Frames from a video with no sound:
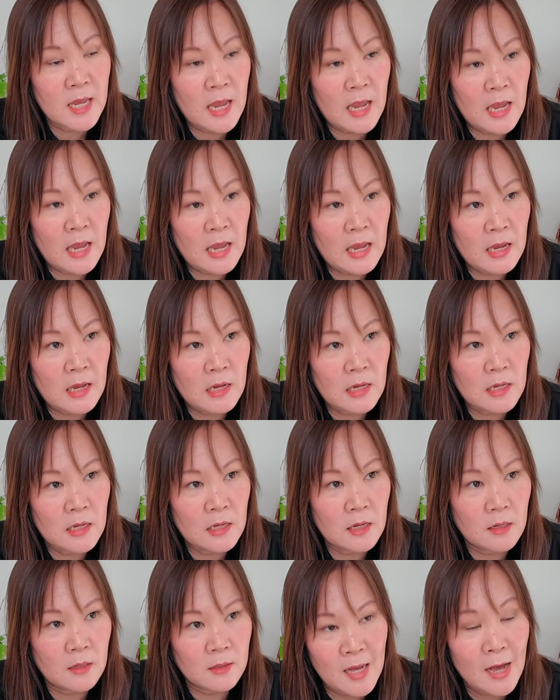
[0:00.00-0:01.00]

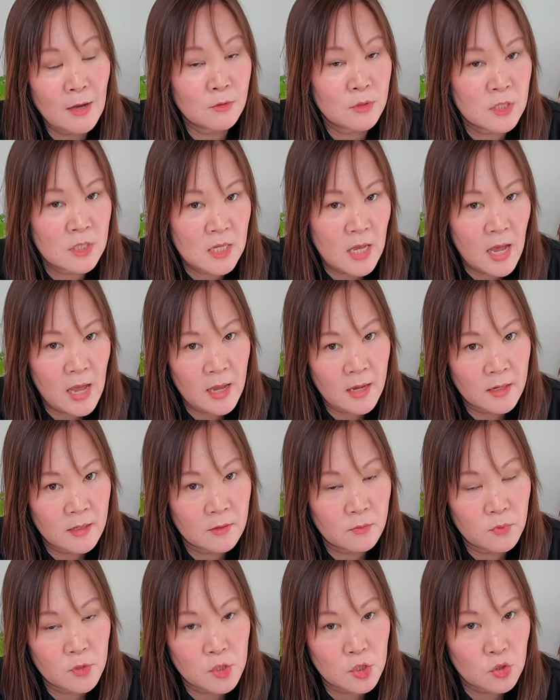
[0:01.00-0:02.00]
a
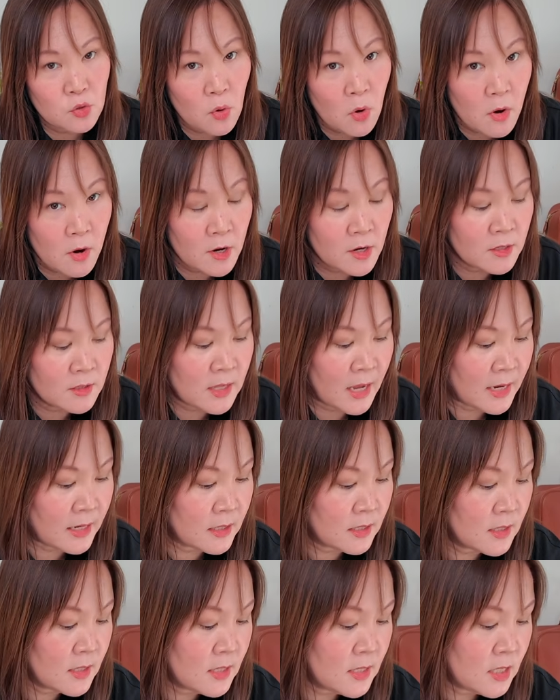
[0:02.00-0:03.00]
outside restorer. Like,
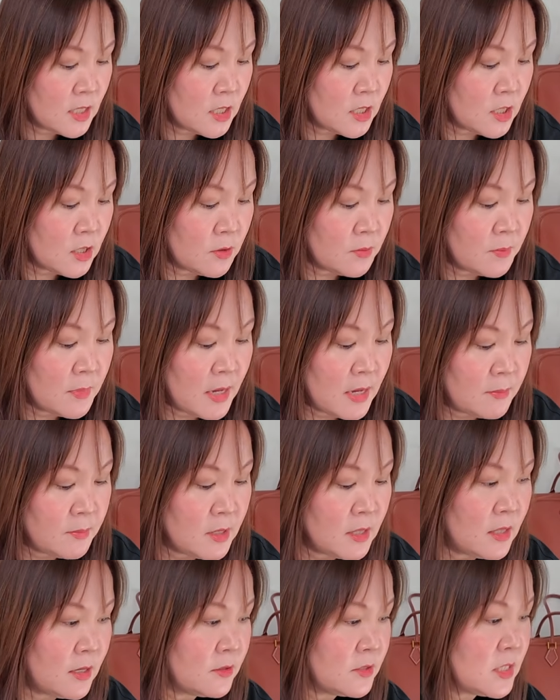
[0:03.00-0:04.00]
you know,
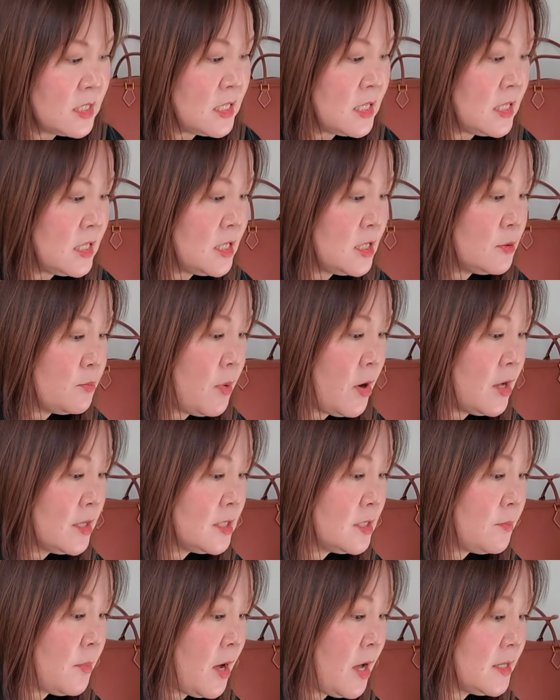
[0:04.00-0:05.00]
maybe they'll see these bald
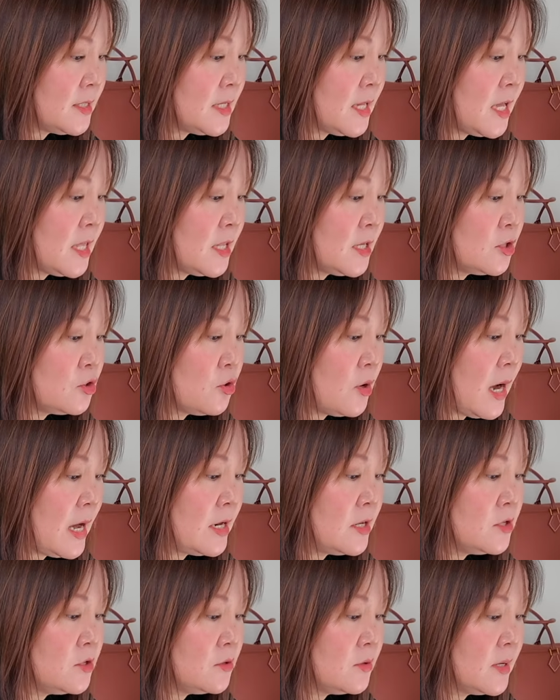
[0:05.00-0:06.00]
spots and then
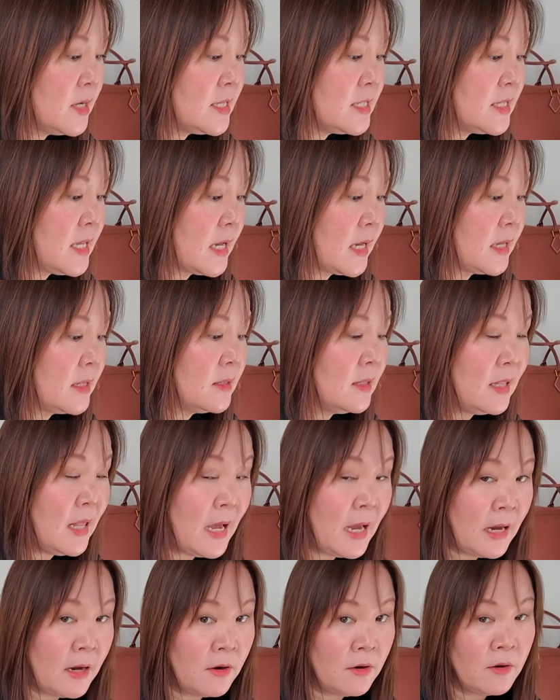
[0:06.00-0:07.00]
try to do a second
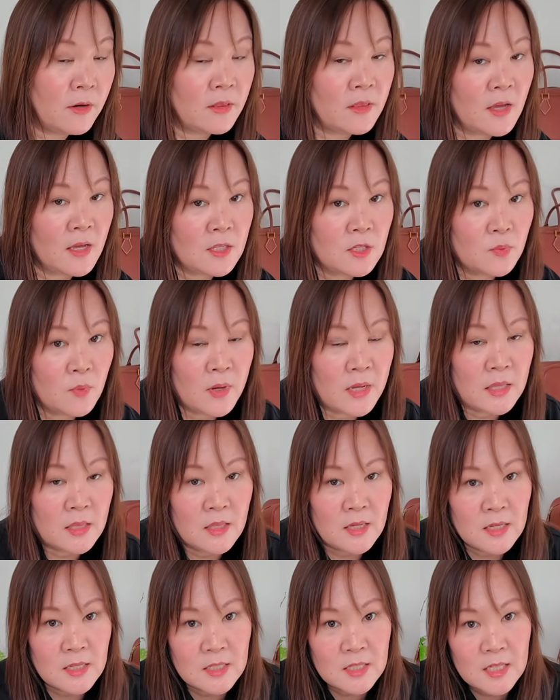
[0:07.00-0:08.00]
layer, and that's when
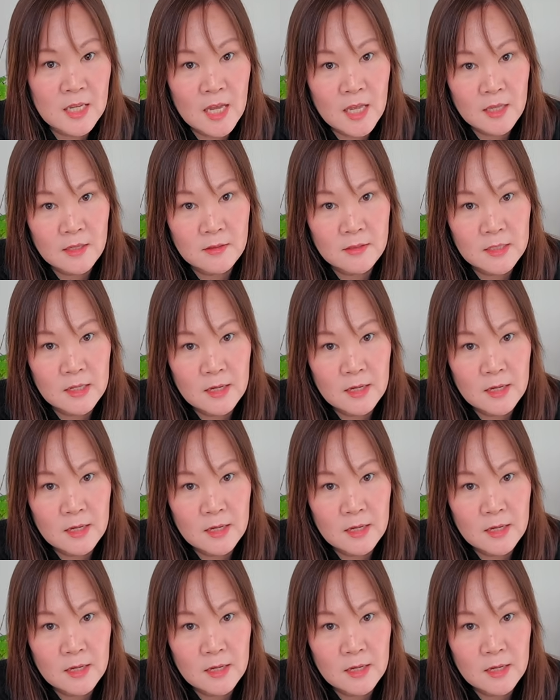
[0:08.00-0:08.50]
things get